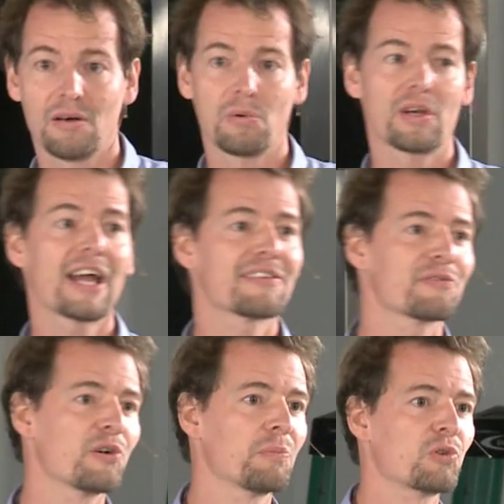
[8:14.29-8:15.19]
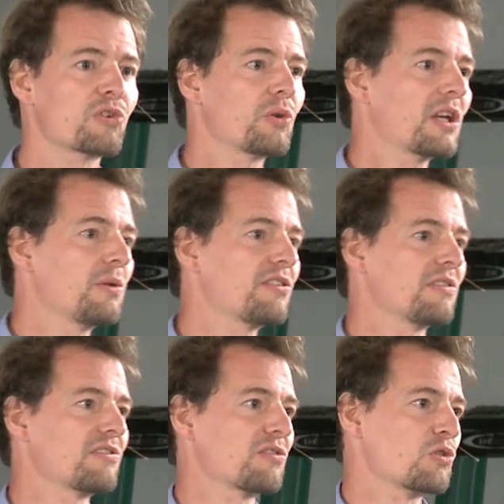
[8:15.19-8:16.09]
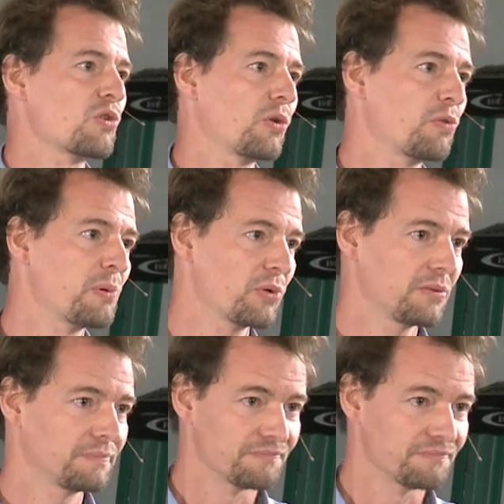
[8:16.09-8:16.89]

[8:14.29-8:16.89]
one nicer form to show the equation is just to show the spoon.